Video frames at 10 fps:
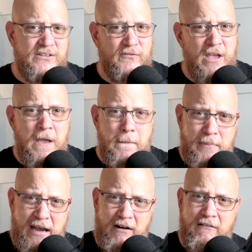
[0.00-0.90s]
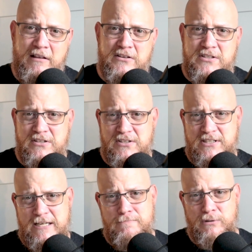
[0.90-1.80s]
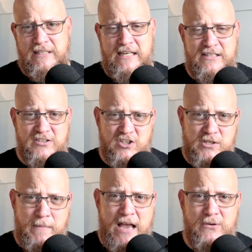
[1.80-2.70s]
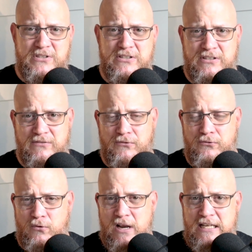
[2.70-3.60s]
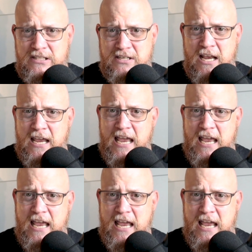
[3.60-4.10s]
of parents and siblings and spouses and friends